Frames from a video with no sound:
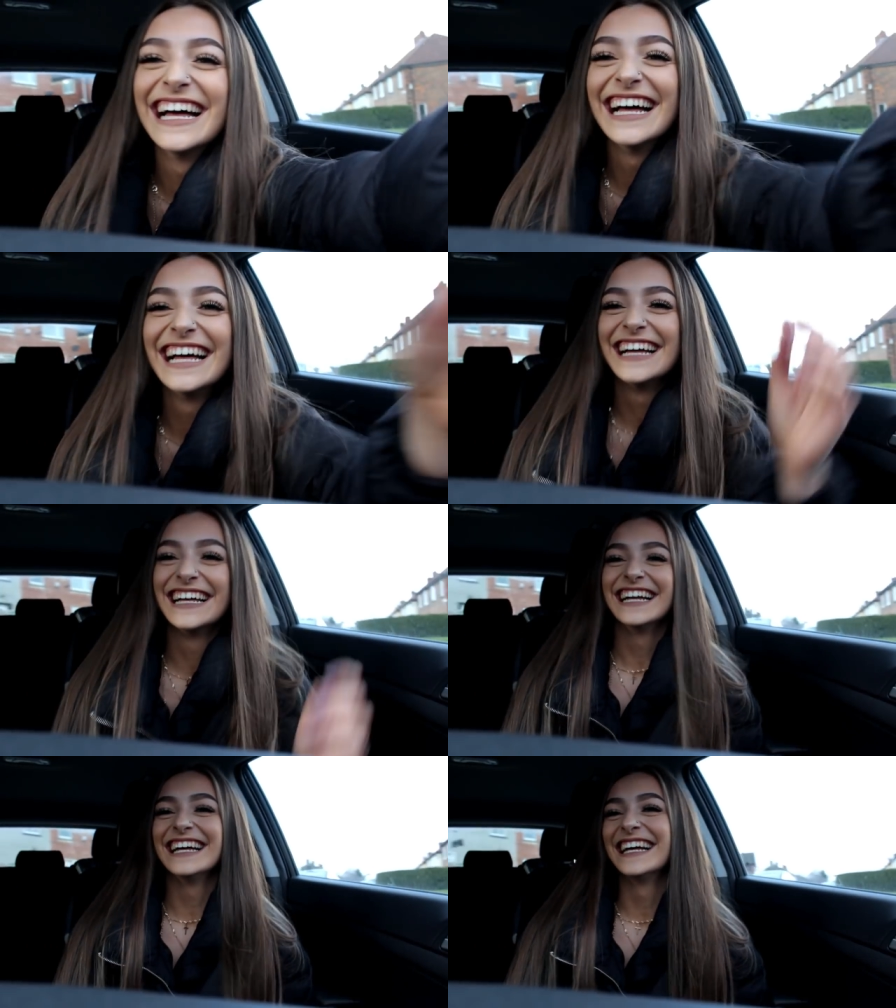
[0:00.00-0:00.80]
whoa,
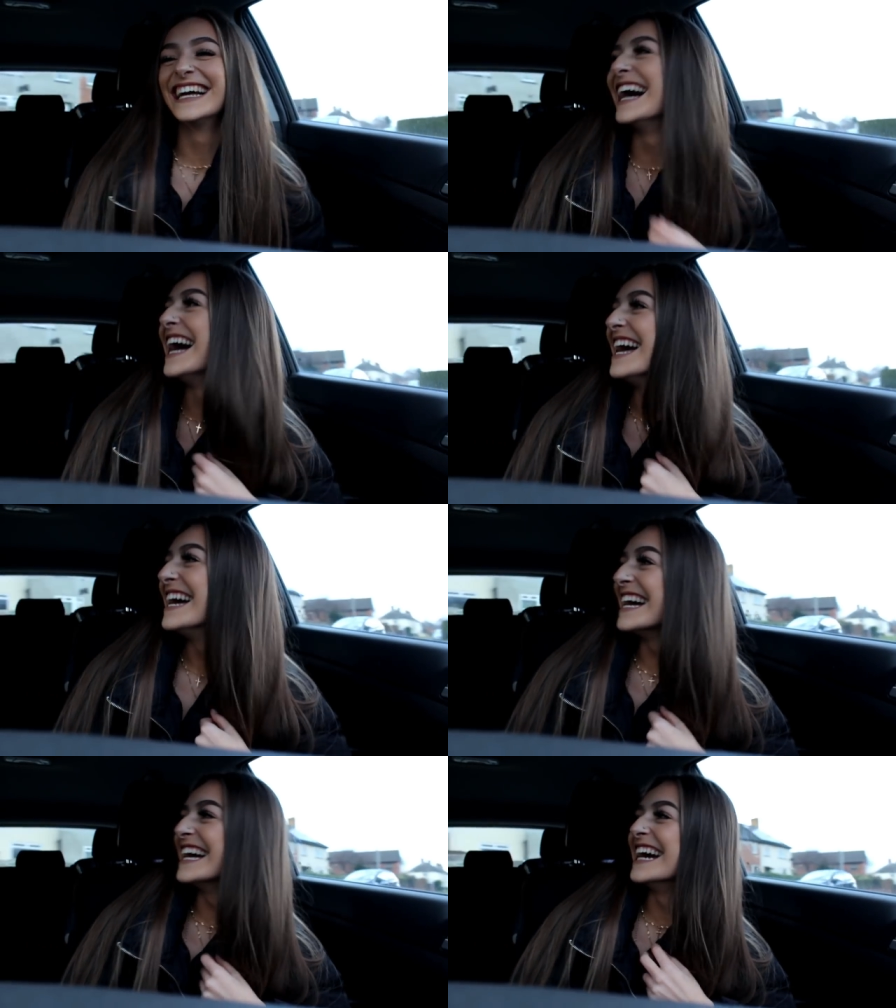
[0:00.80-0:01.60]
whoa, whoa.
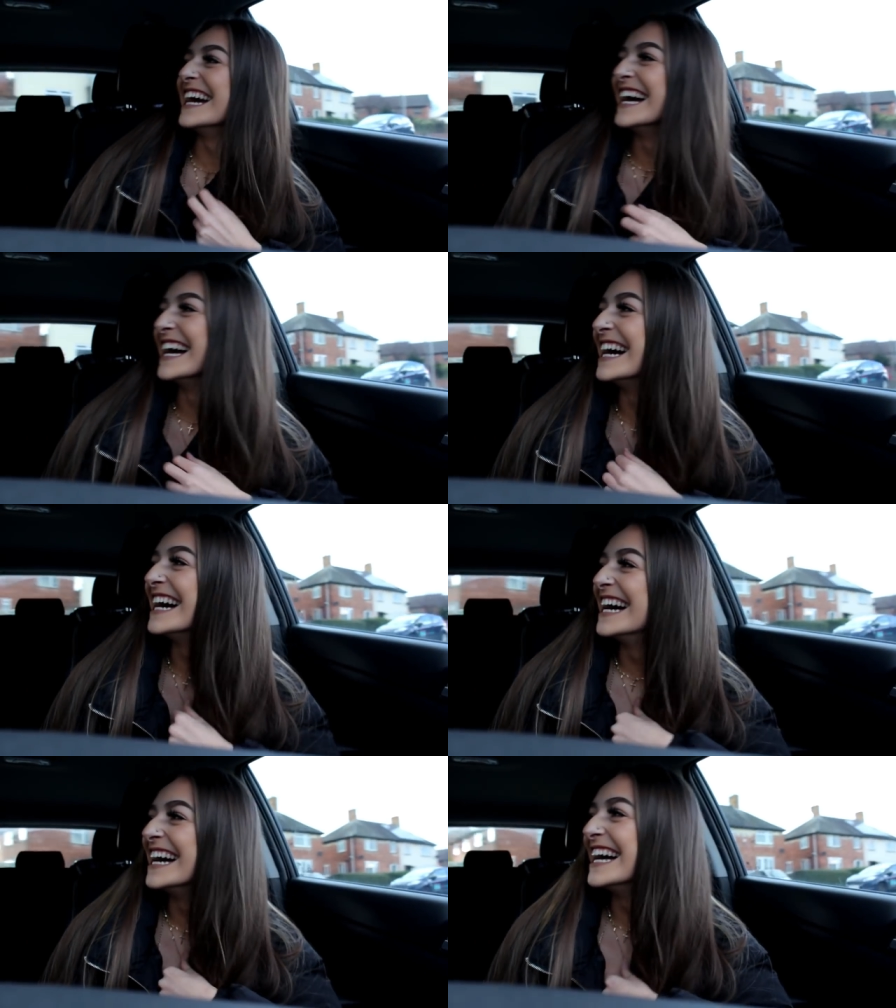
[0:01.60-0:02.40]
Don't even dare put that
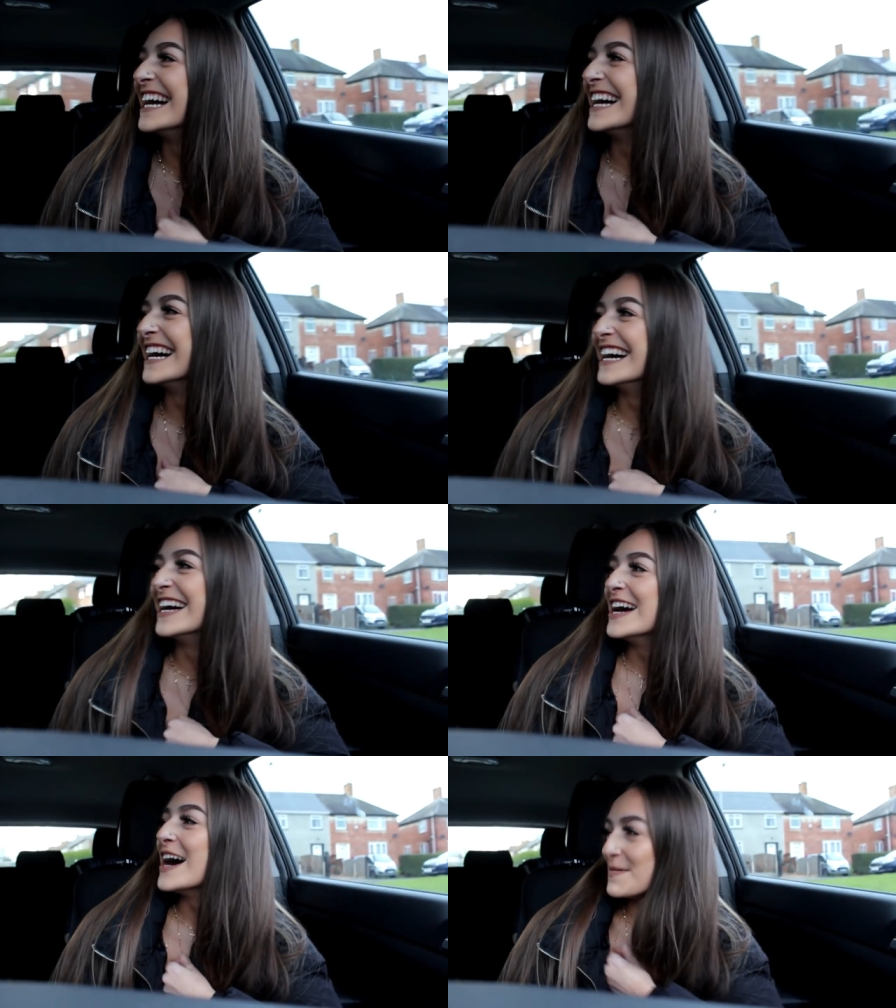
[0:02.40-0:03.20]
in your video.
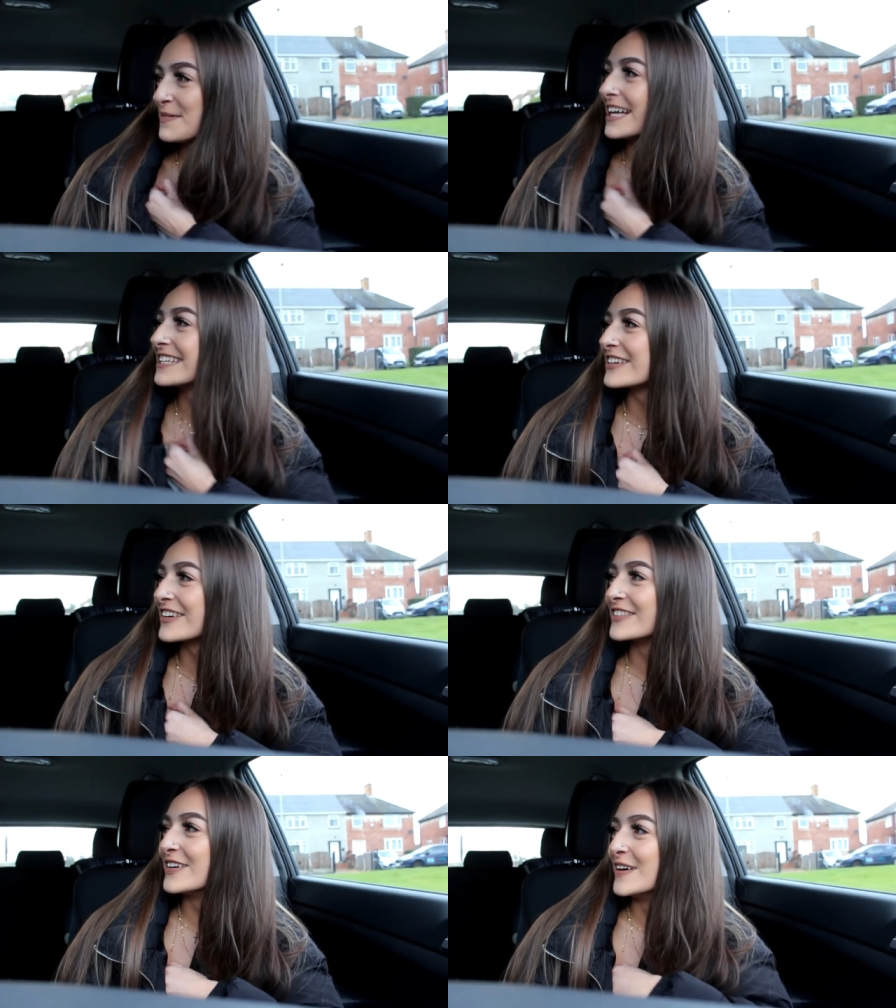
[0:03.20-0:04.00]
I'll put that
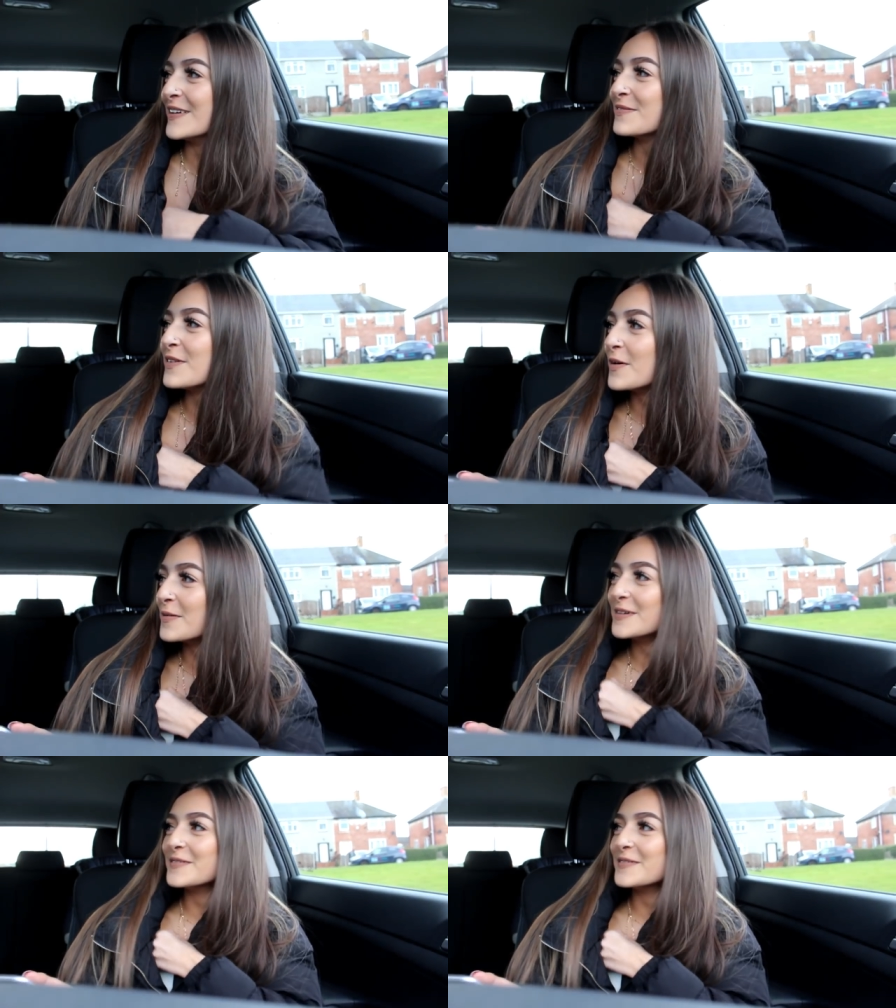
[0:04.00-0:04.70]
song on though. Whoa, whoa,